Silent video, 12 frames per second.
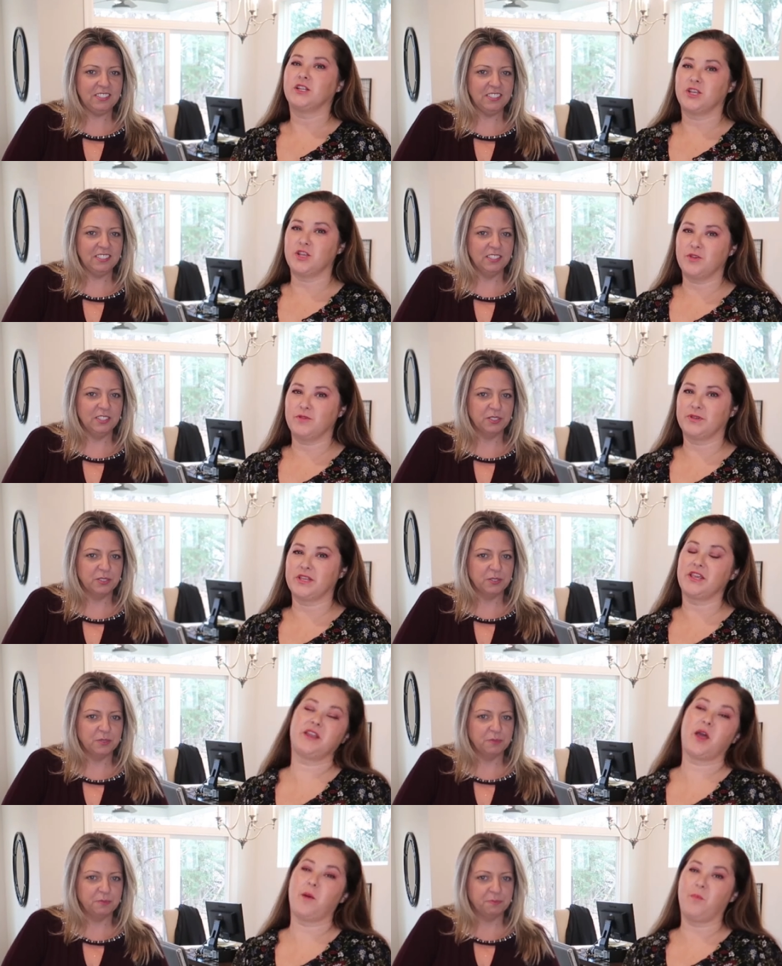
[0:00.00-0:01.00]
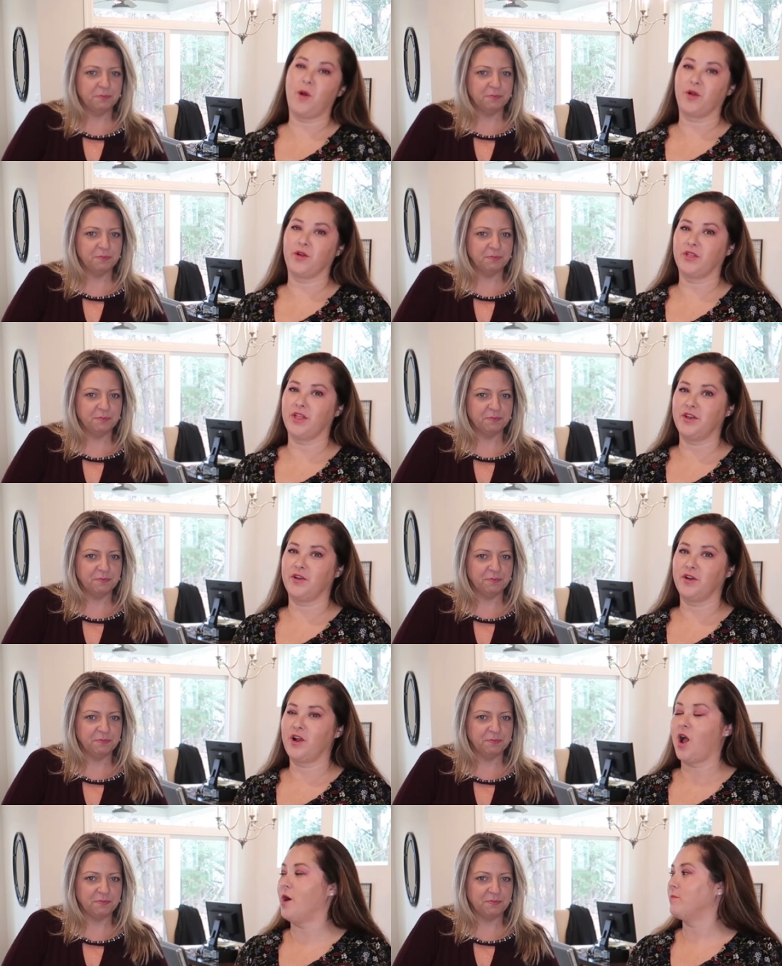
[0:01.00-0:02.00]
Speaker 1: to using a partner
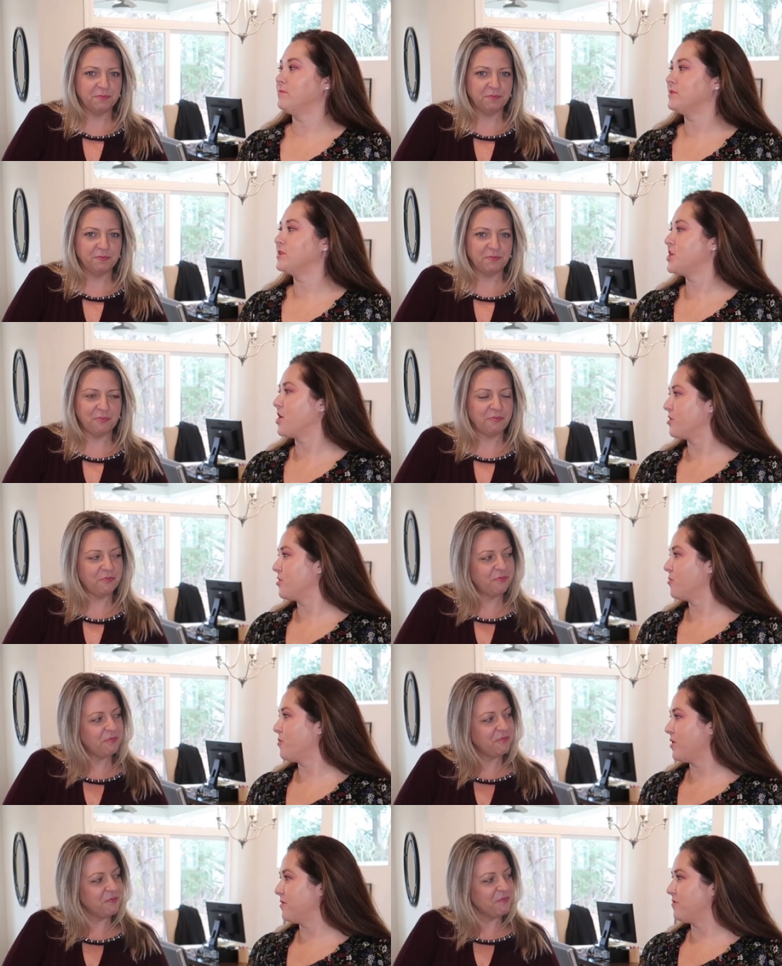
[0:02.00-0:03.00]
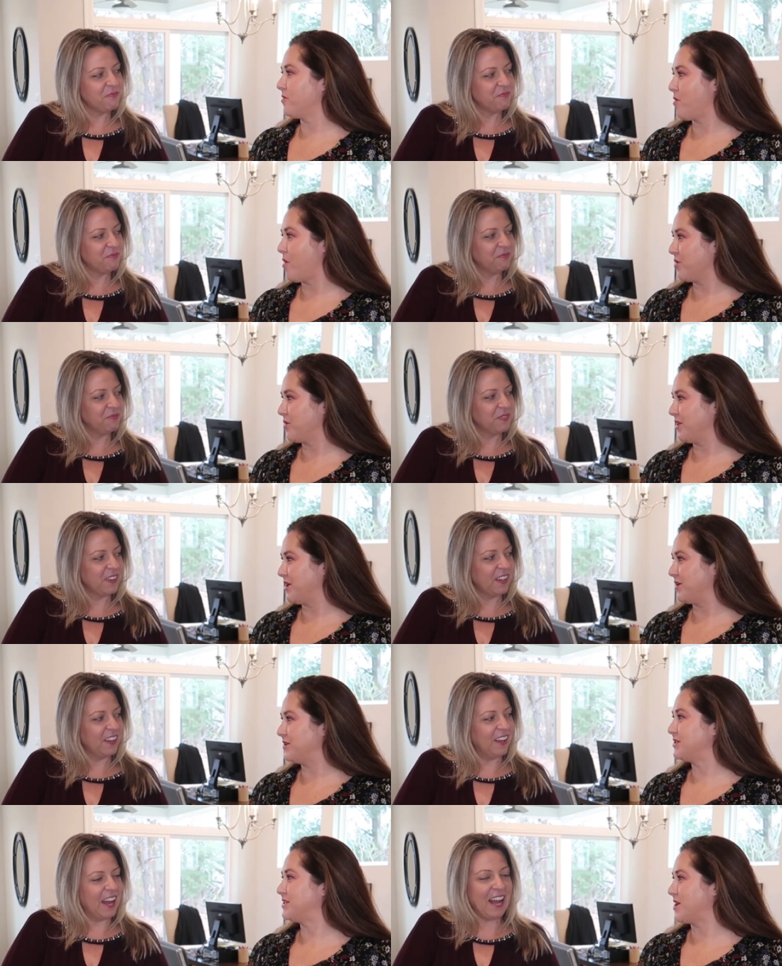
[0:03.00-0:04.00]
lender. Um, you're one of the partner
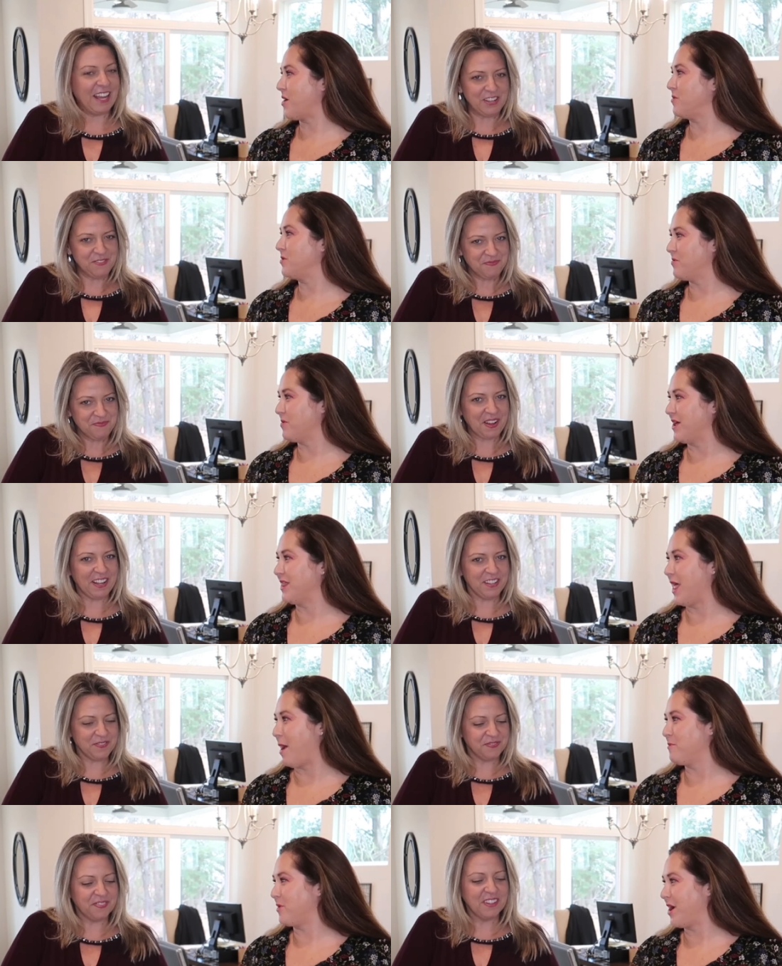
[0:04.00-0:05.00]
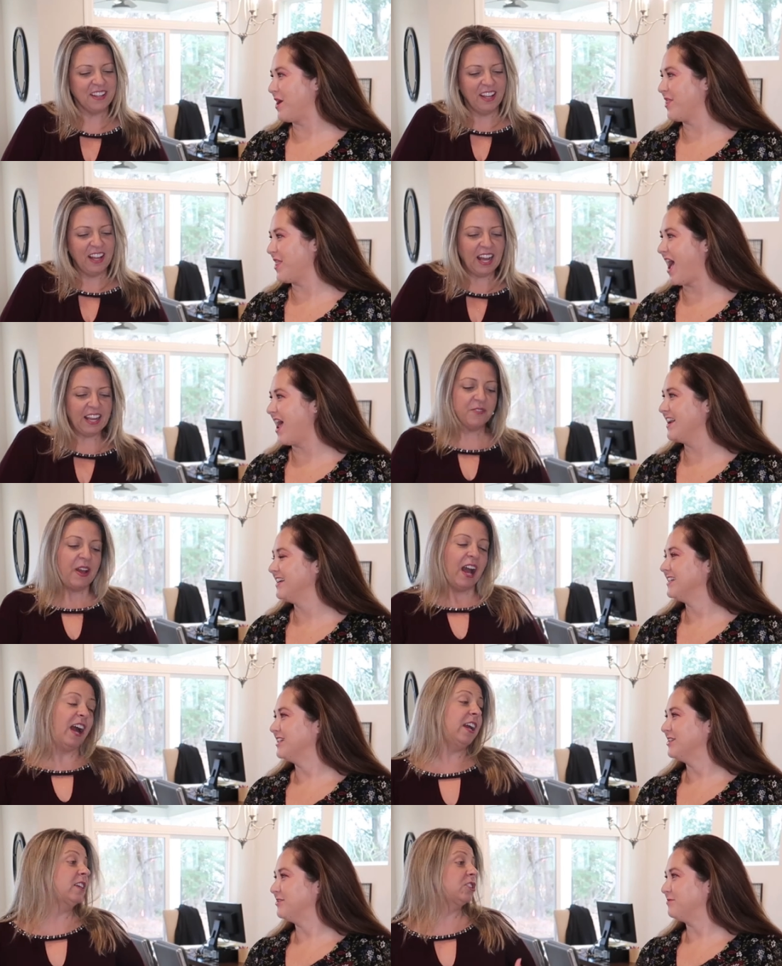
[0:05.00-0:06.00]
lenders. So I am. You want to elaborate
Speaker 2: am. on
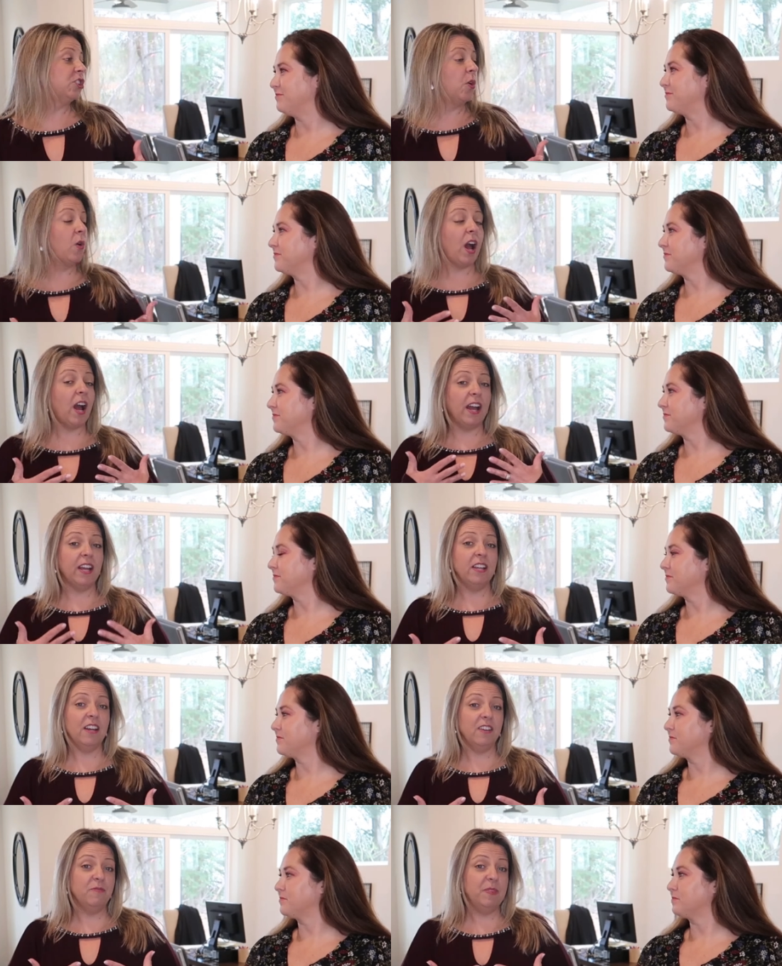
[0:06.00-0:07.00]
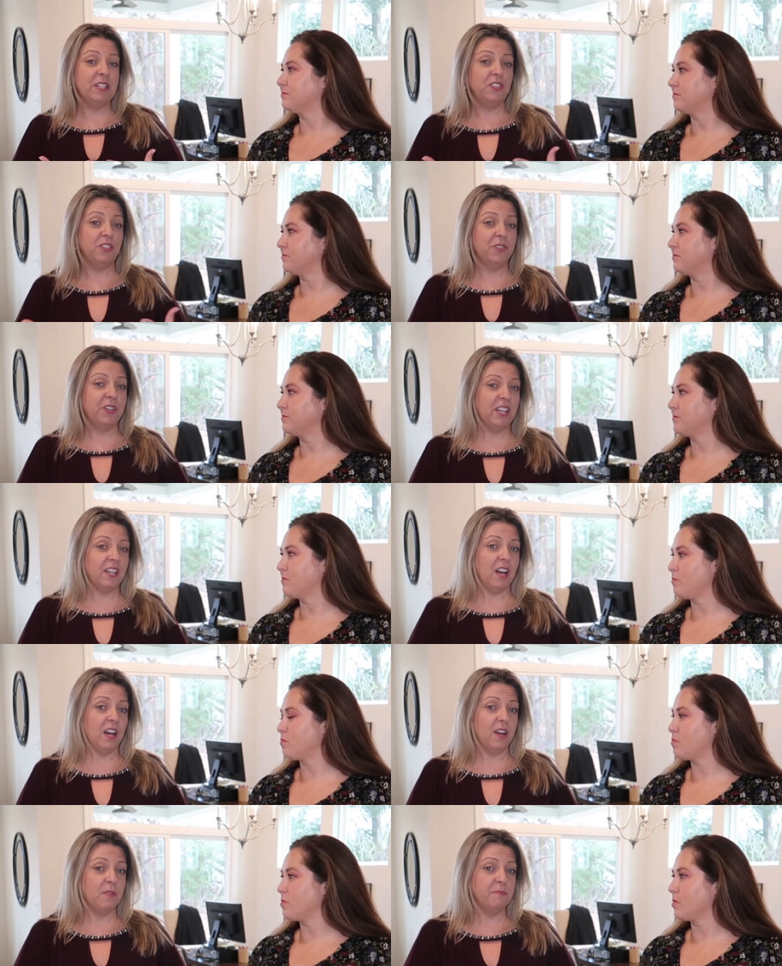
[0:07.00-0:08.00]
that? I, I so I have been doing.
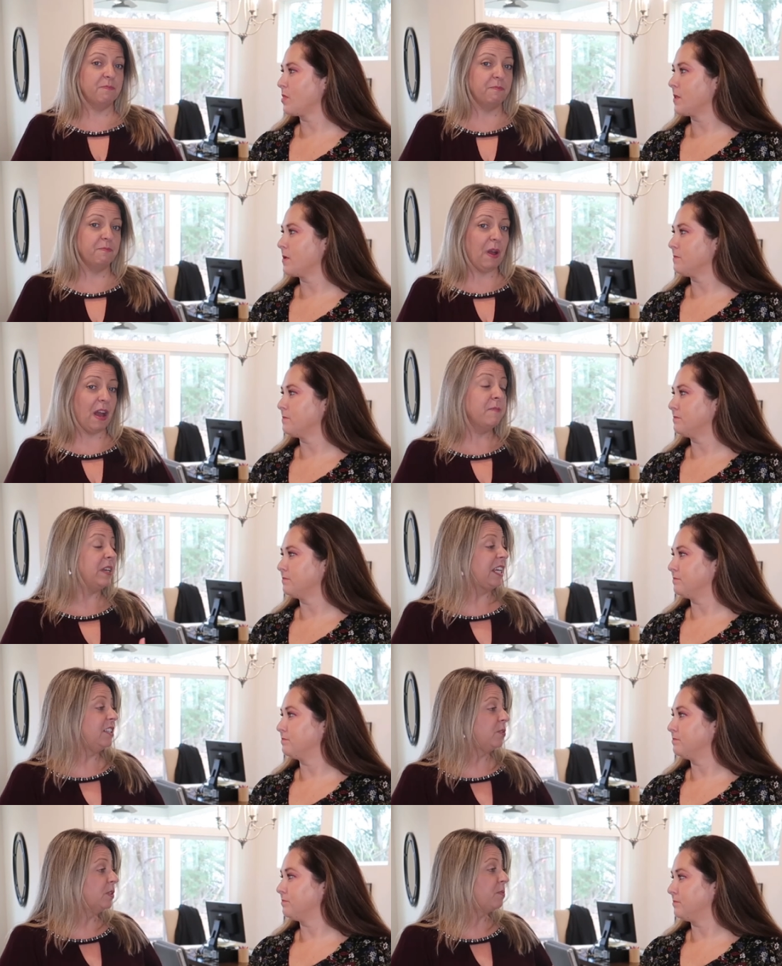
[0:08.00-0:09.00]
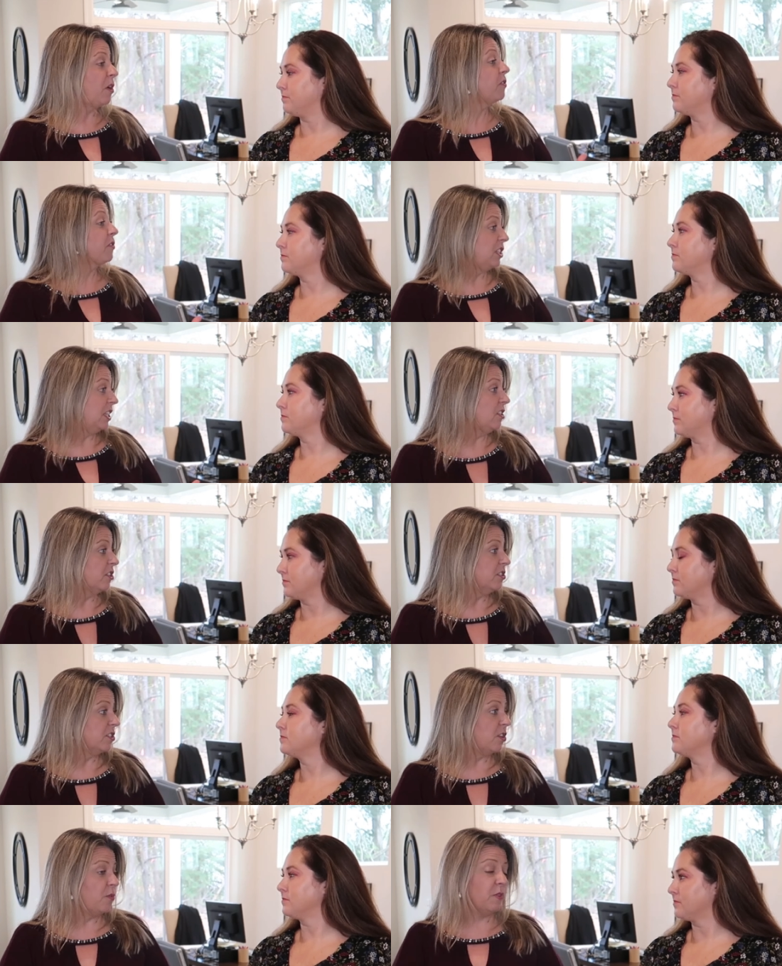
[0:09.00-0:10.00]
Um, I've been Eastwood's partner for ten
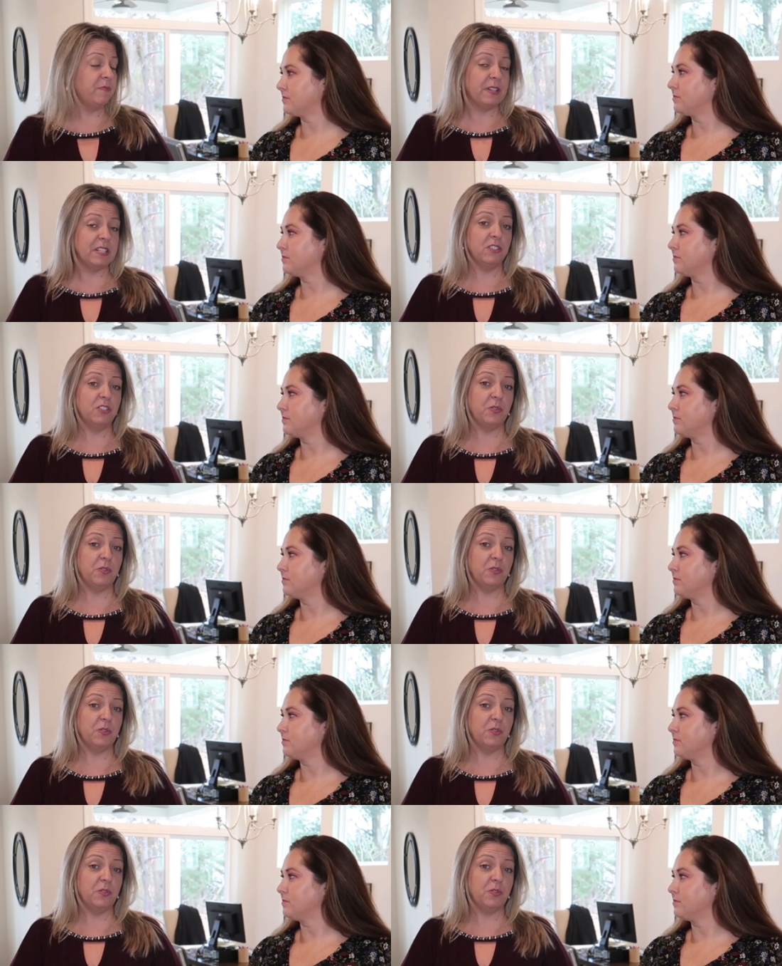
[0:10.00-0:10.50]
years. So we've been